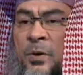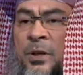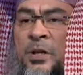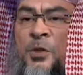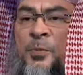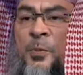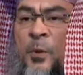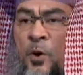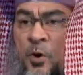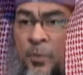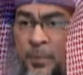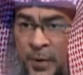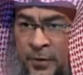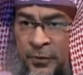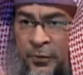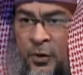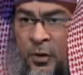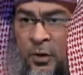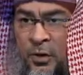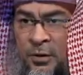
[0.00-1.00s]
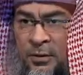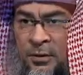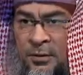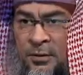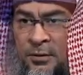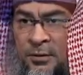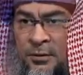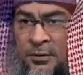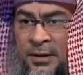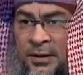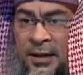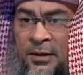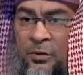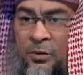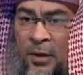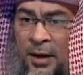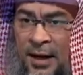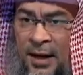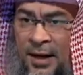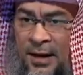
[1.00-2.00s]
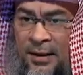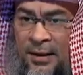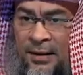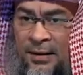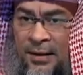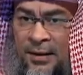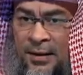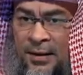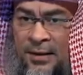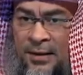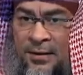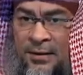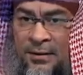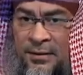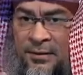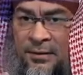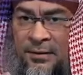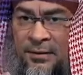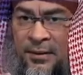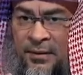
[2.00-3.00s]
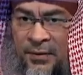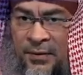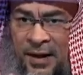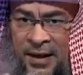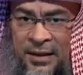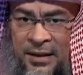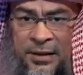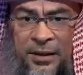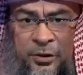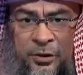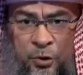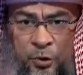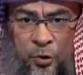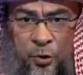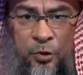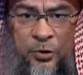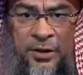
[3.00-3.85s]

we spoke before that dua is divided into two